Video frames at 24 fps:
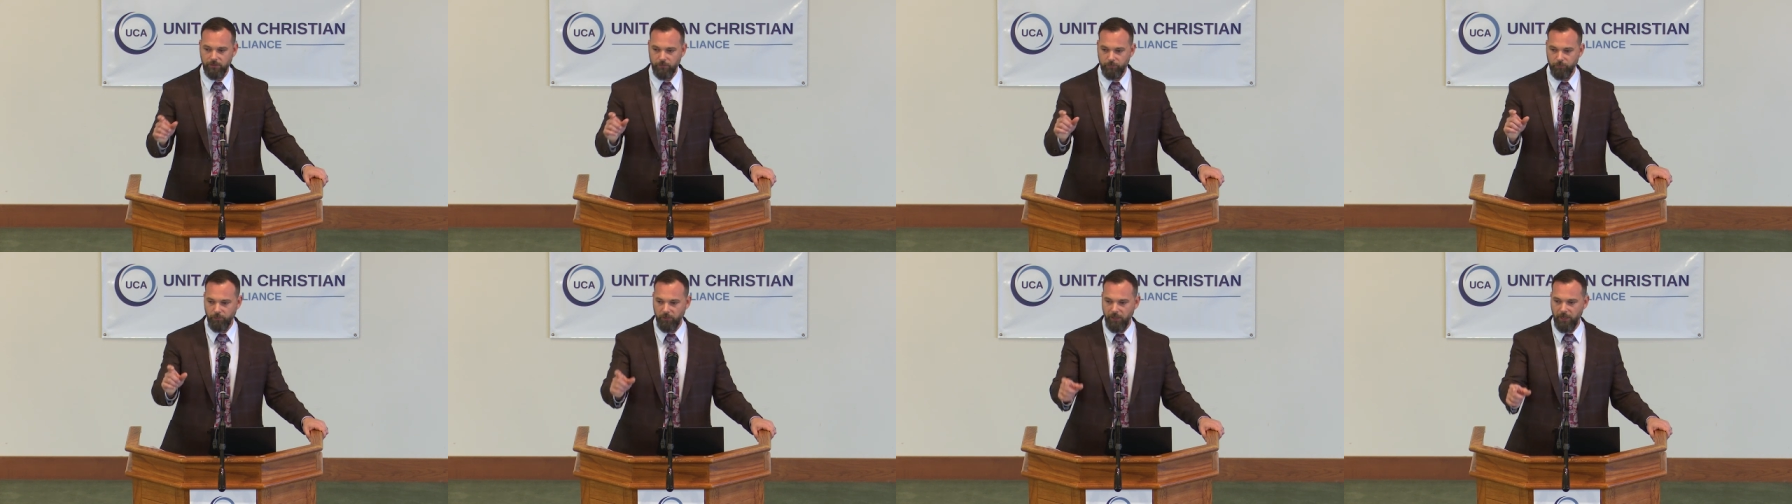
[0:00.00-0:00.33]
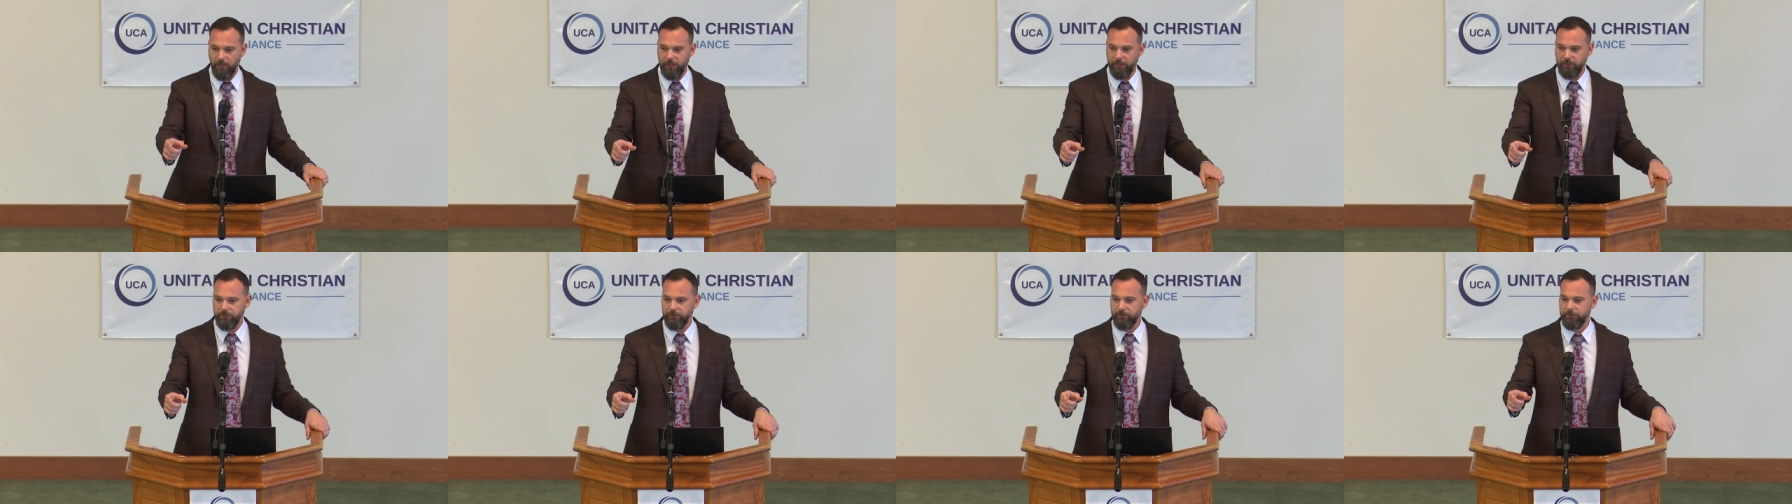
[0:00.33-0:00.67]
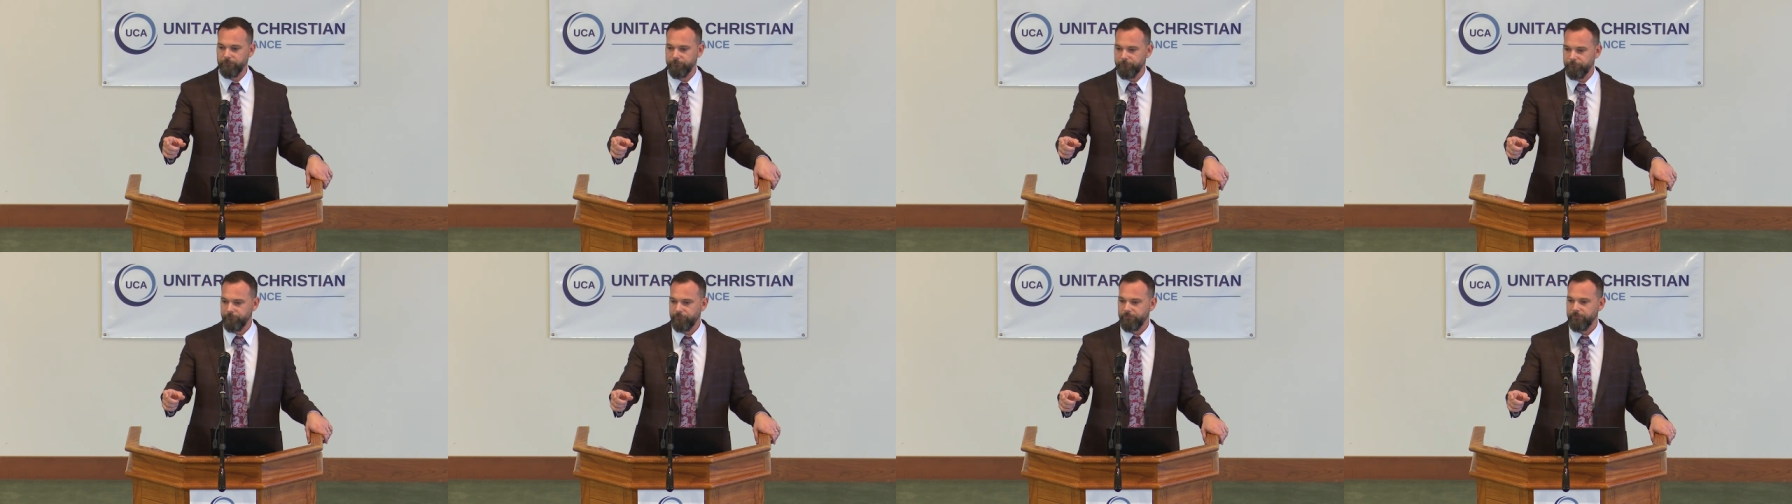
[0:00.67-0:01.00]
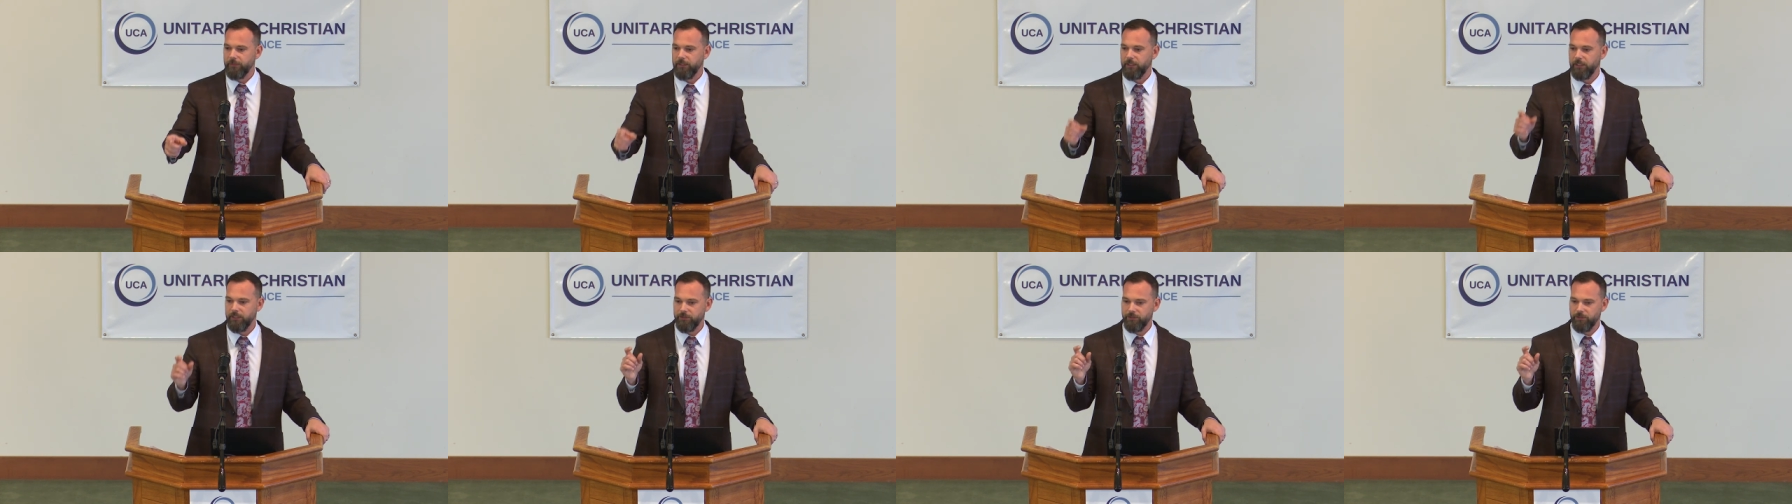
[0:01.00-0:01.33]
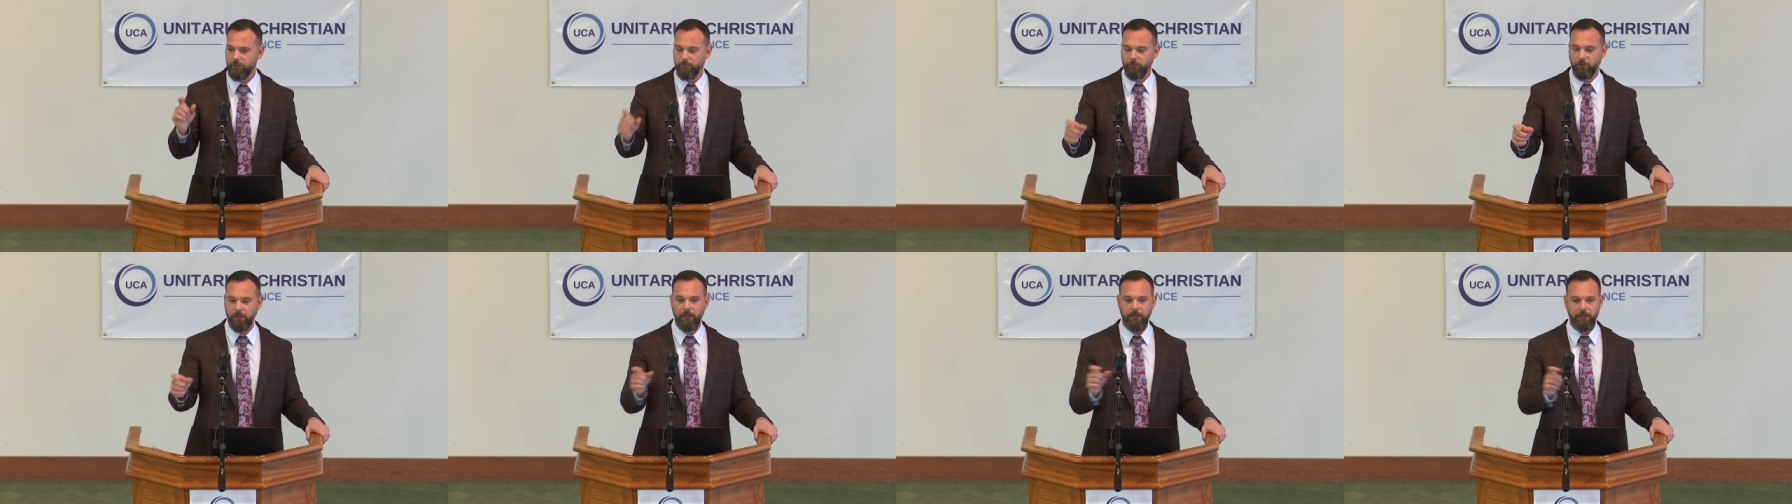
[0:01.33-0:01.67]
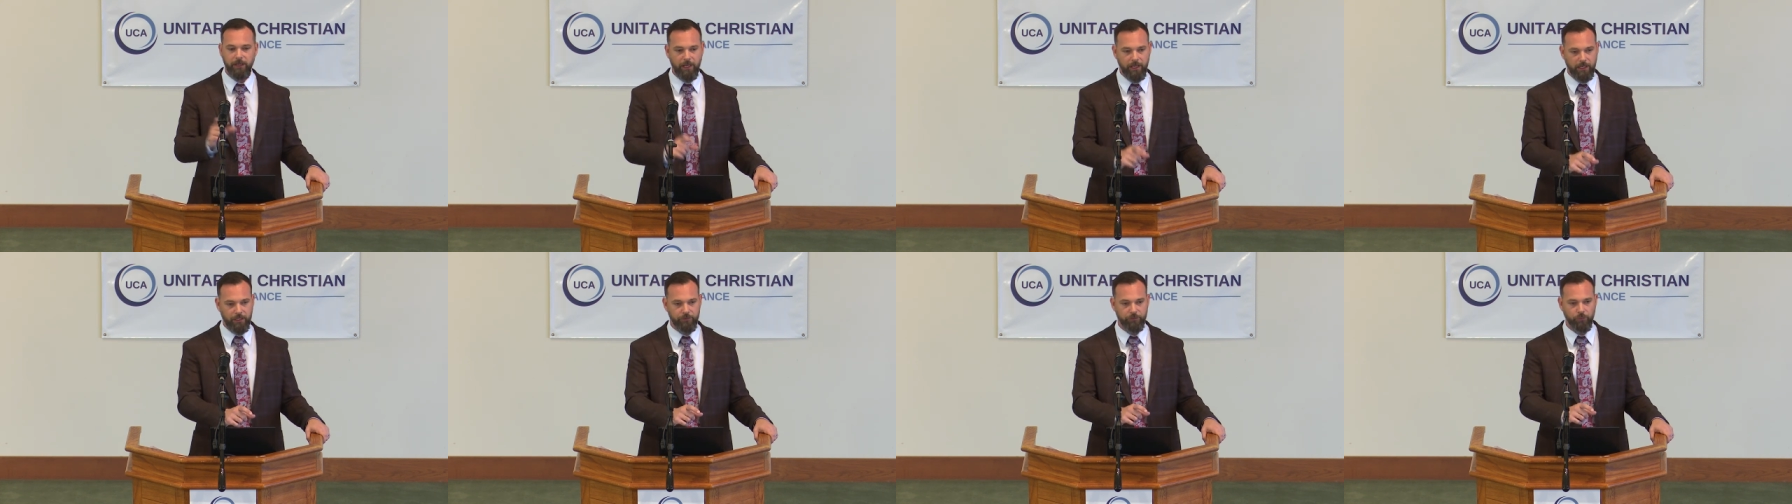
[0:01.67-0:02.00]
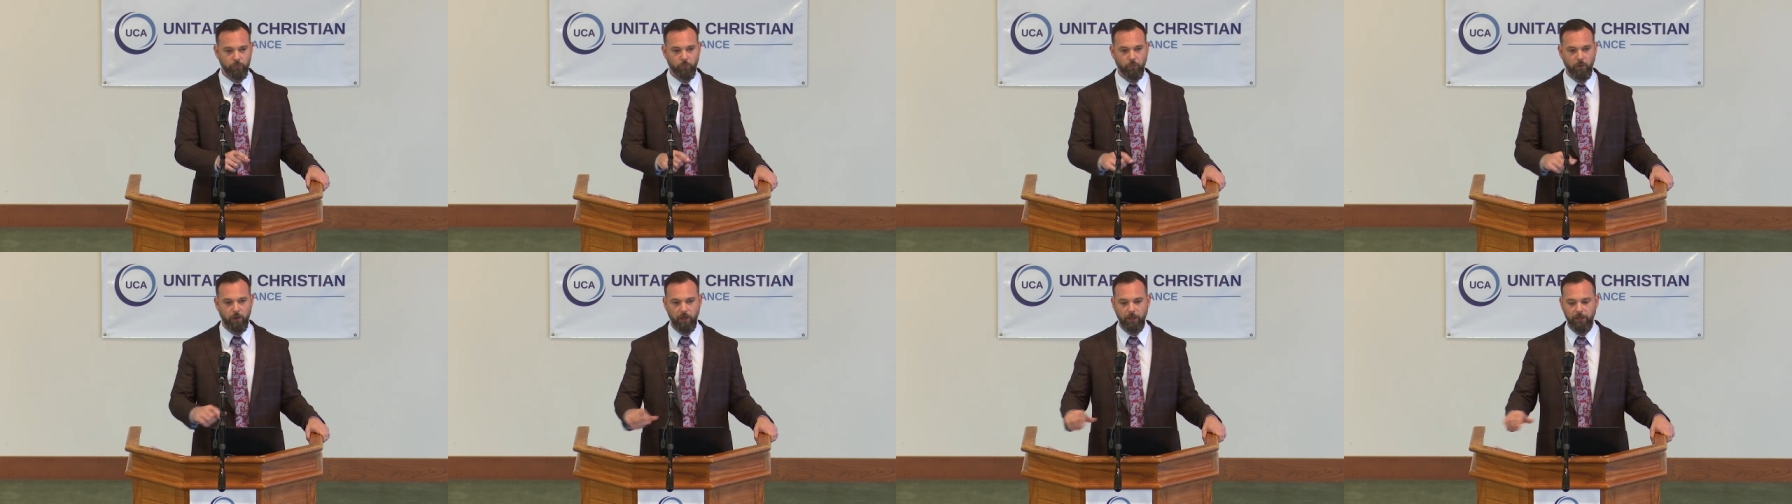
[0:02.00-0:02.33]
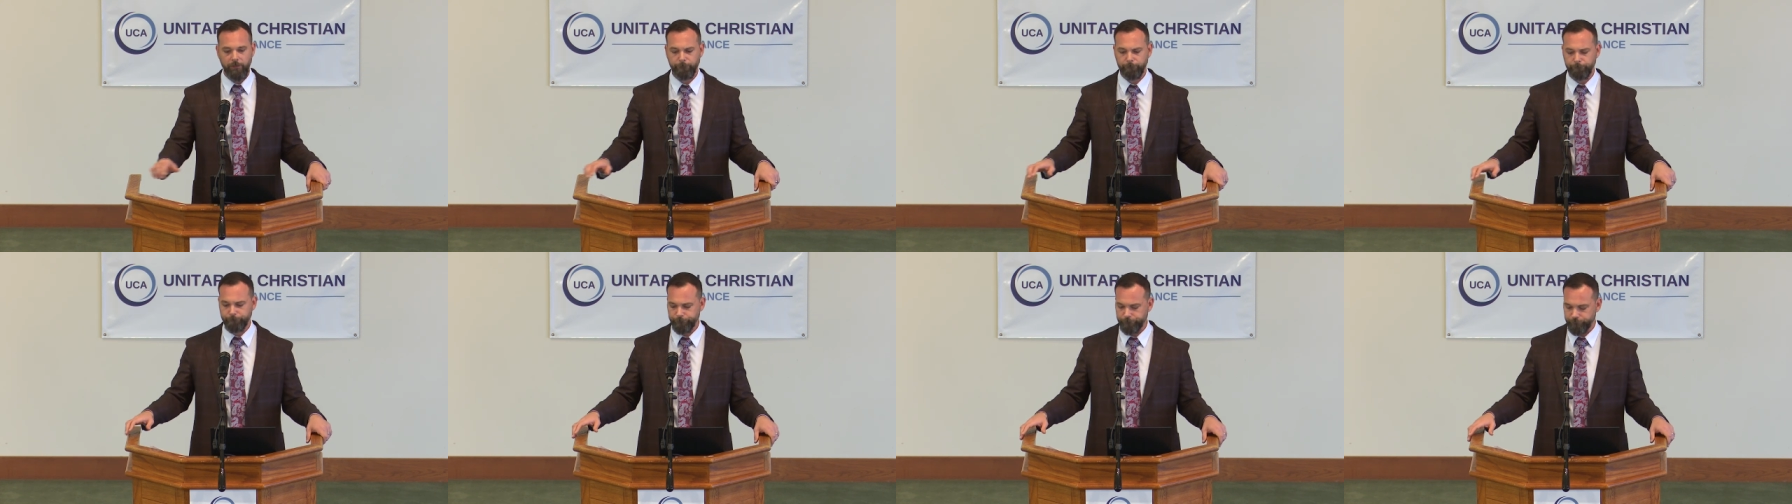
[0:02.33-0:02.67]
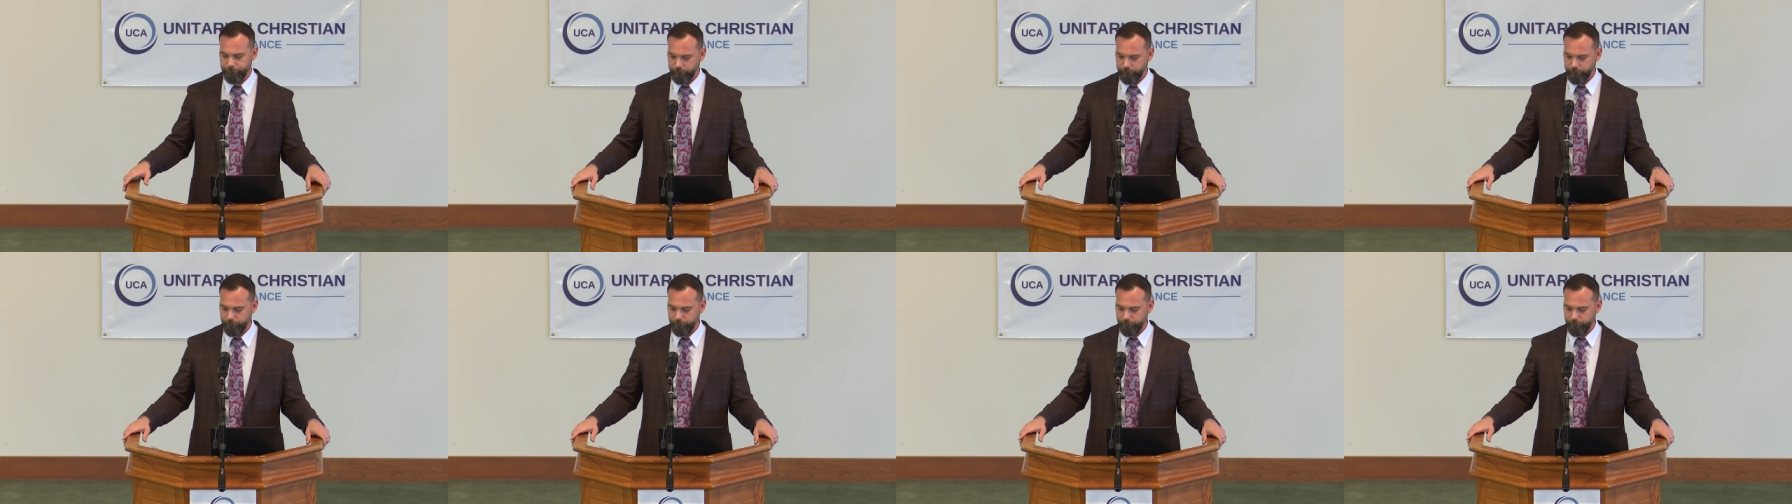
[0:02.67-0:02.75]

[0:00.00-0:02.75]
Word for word: the bread, it's the bread and the wine.